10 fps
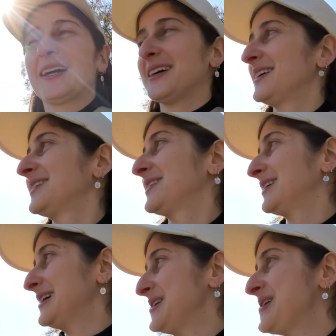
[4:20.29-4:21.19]
So if you're
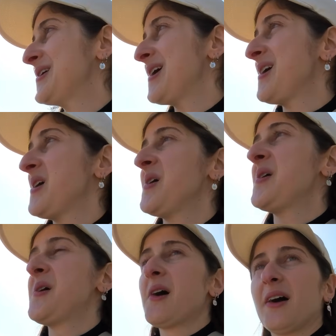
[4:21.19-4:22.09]
thinking about
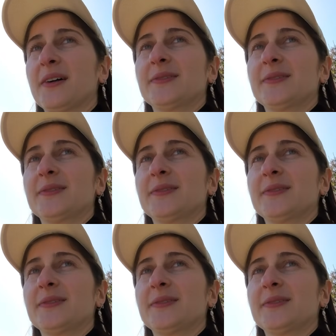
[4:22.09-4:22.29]
buying